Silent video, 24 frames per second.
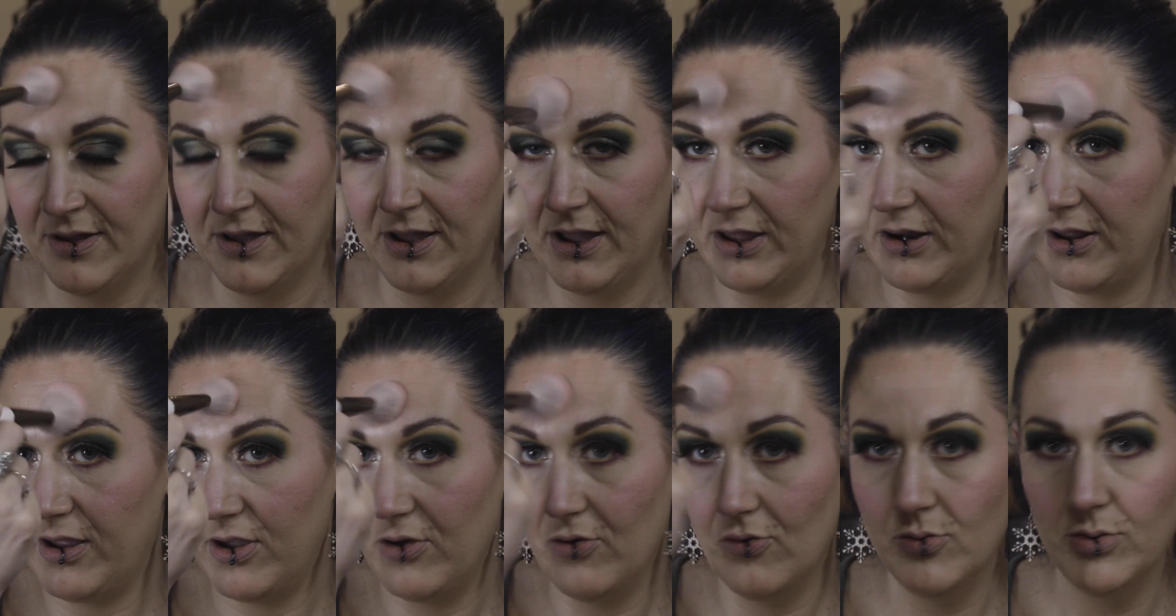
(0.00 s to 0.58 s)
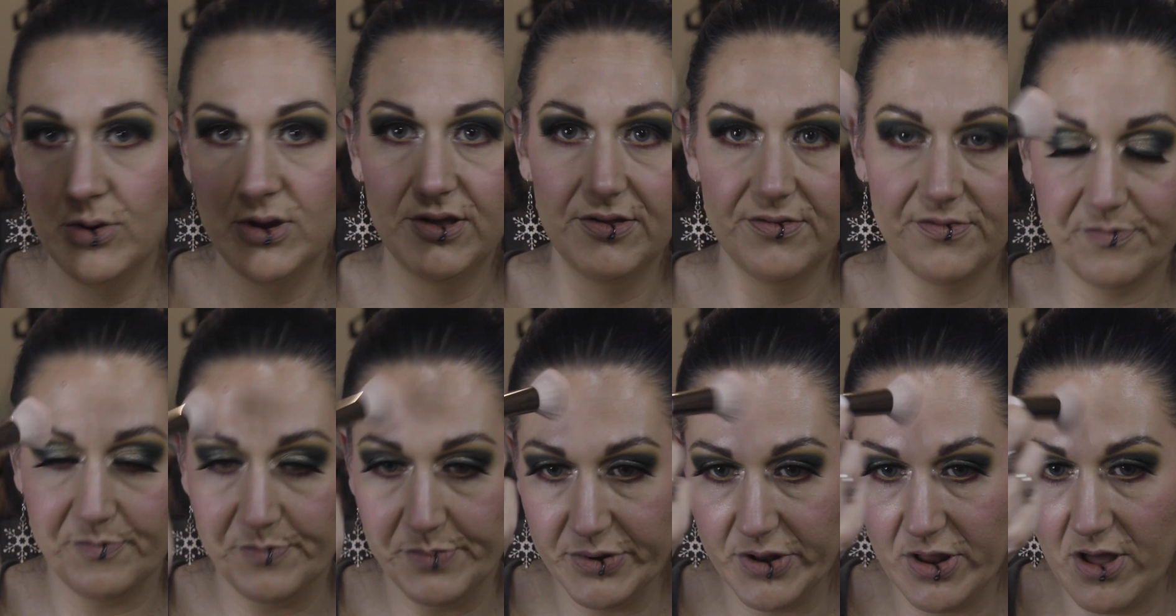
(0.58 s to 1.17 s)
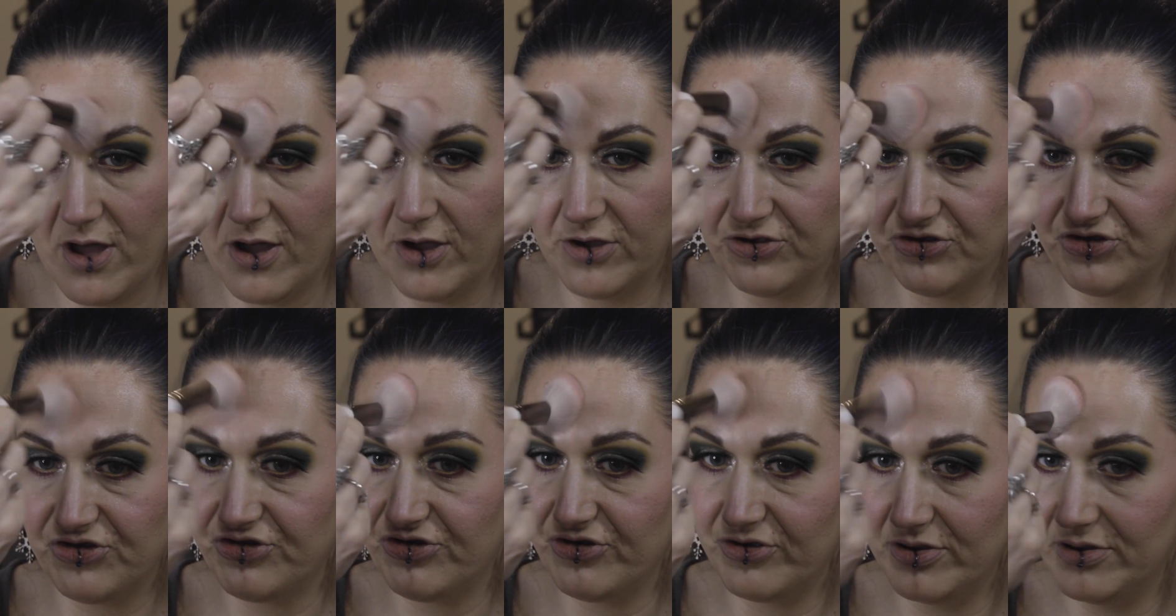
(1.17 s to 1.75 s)
And I always
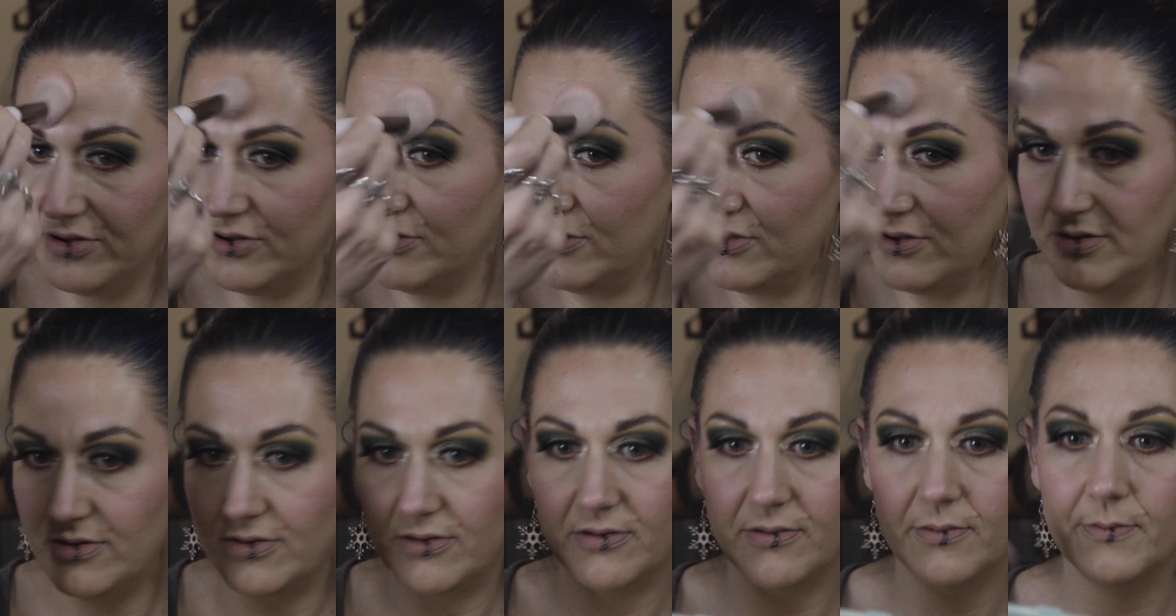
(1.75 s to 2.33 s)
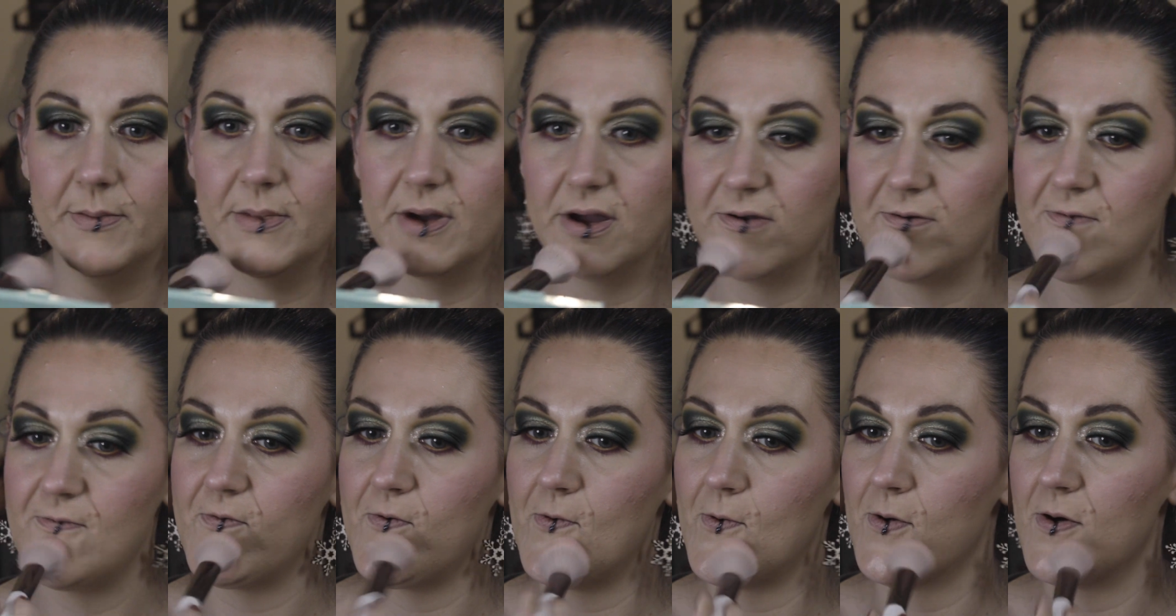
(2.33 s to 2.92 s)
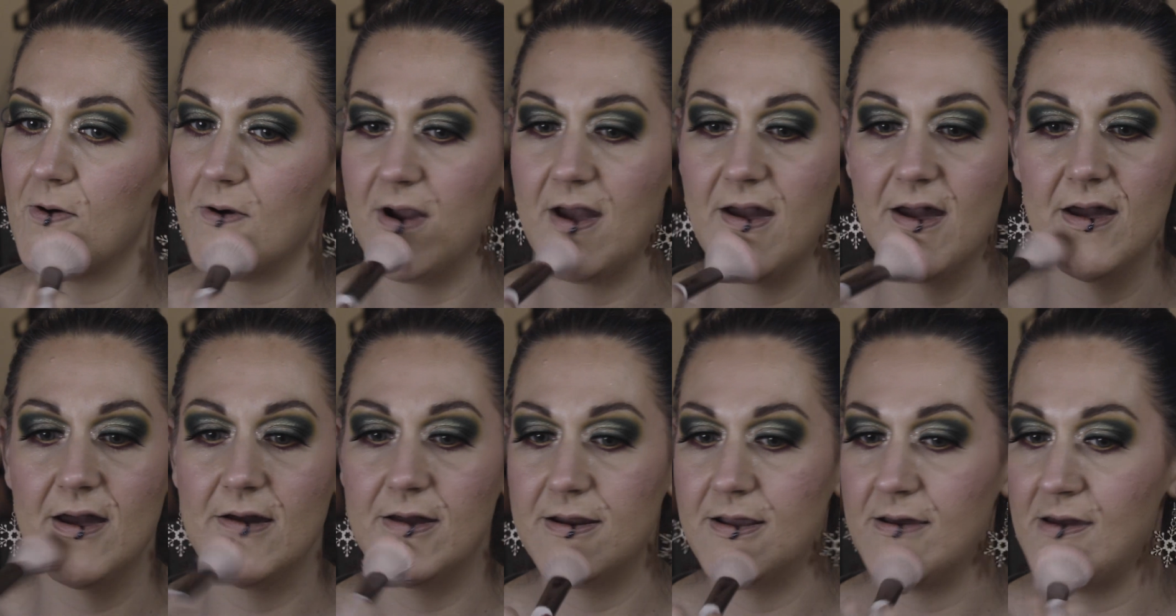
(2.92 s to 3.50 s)
blush my
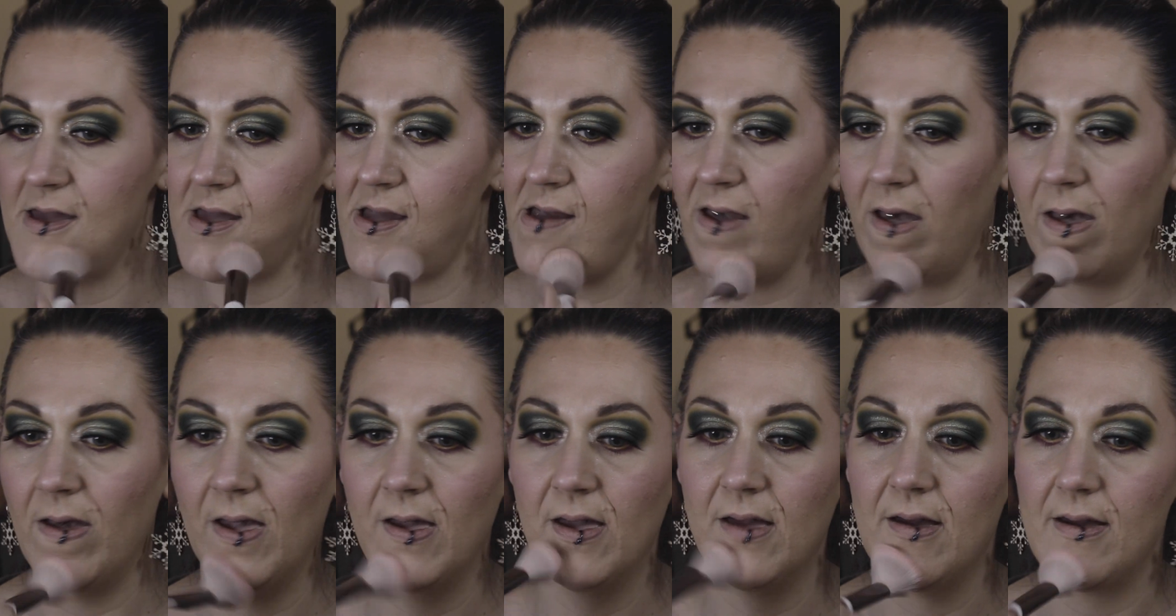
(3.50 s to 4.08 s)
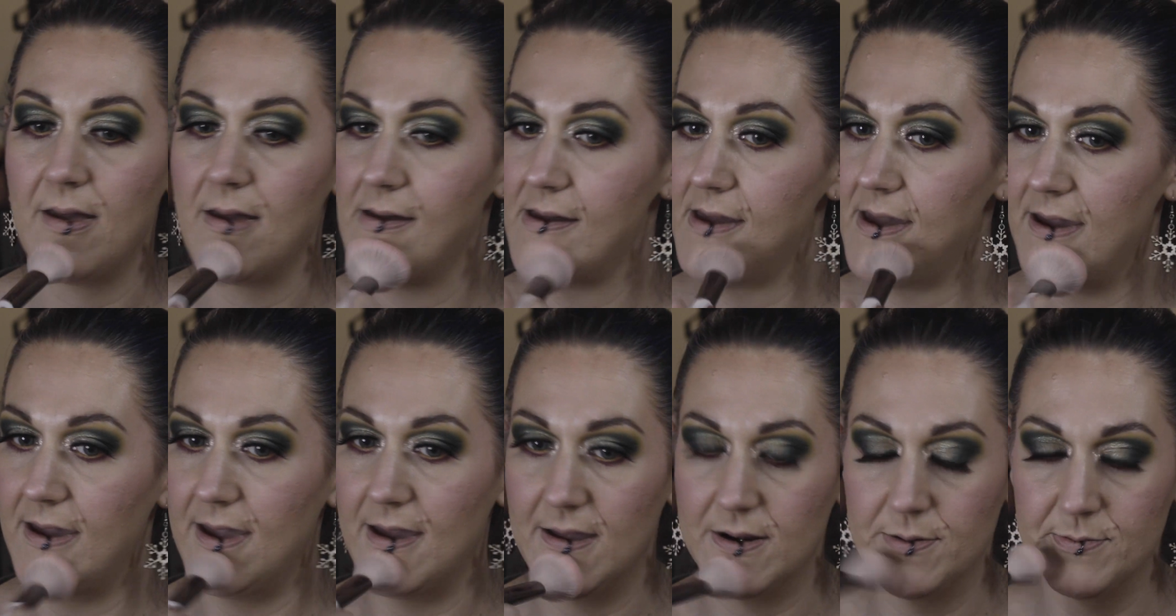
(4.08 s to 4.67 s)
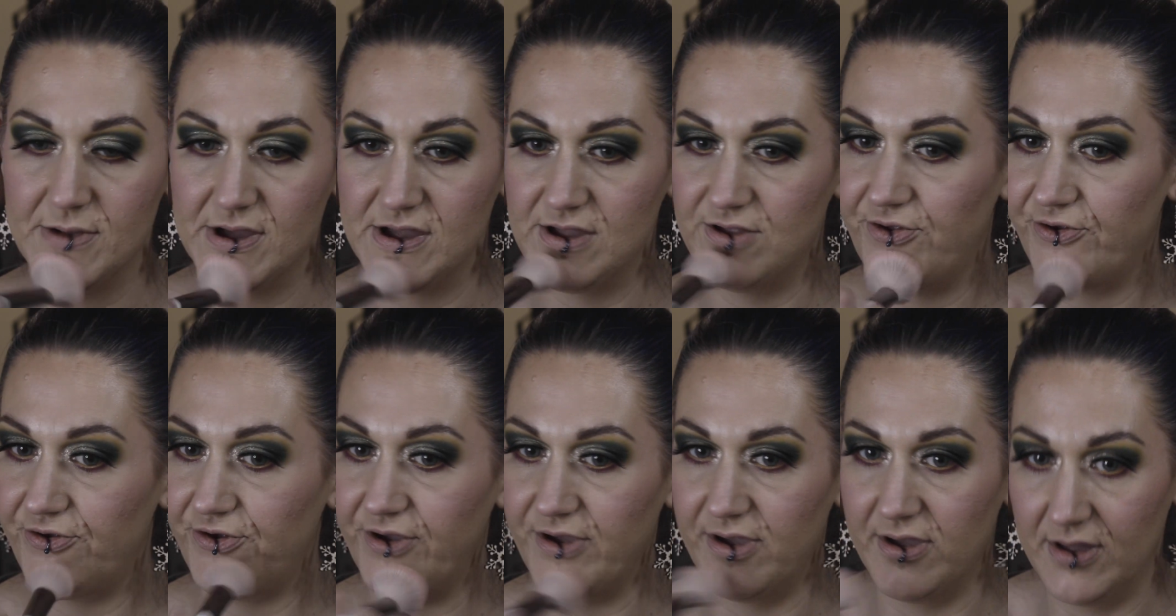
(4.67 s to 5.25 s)
forehead and my
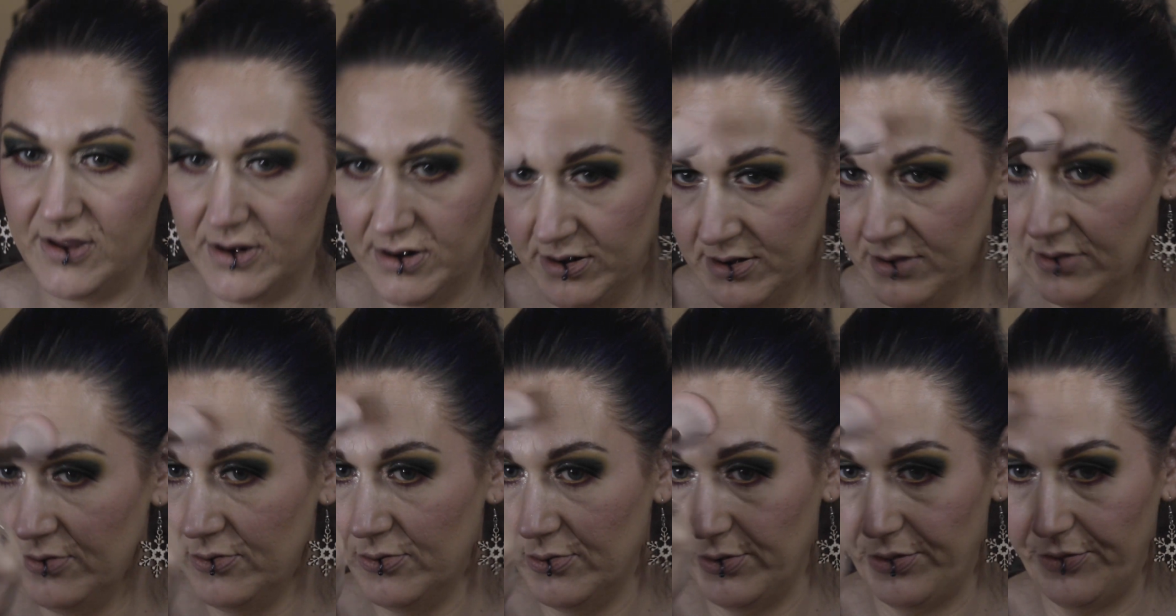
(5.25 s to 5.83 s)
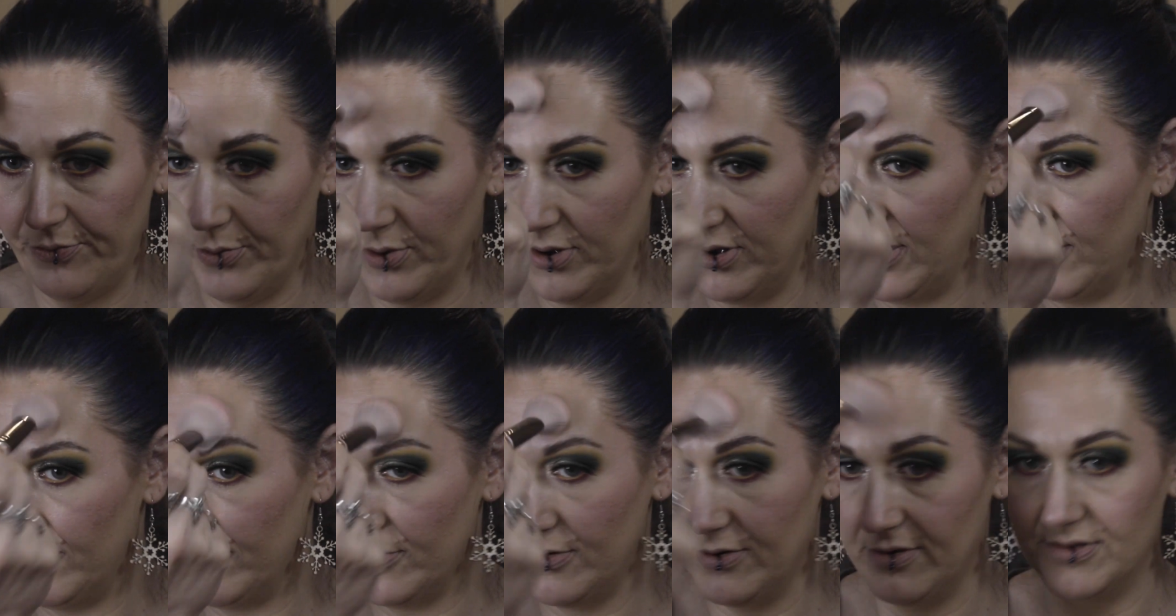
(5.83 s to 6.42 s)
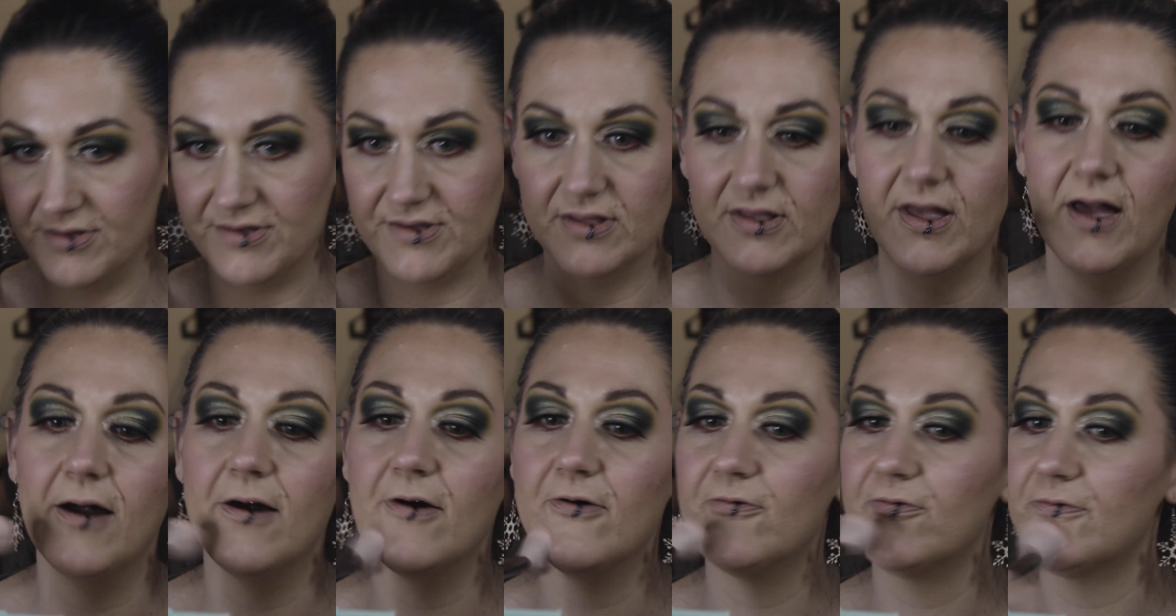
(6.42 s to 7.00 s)
chin with whatever is
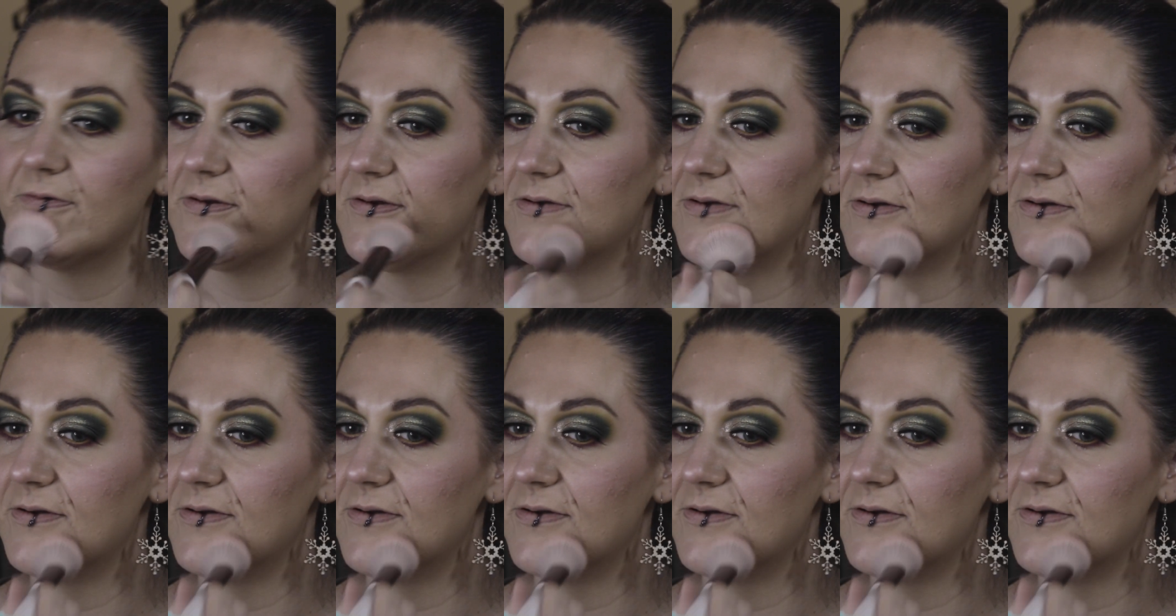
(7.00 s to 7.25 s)
left